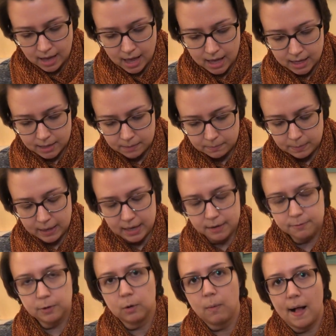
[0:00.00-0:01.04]

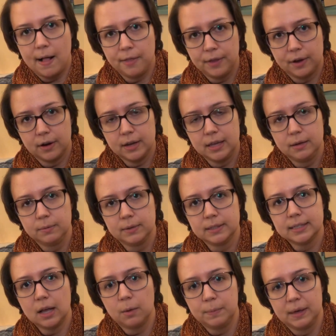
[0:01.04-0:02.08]
but for a while there he
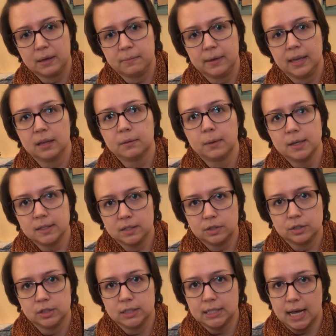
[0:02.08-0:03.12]
was helping me and my
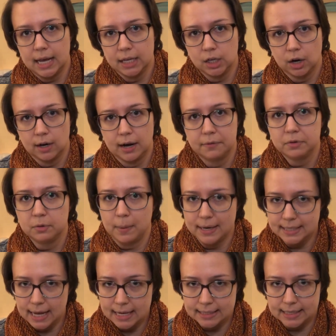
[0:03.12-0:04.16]
sister dye yarn after my
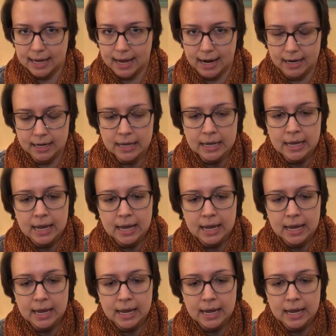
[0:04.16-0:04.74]
dad died.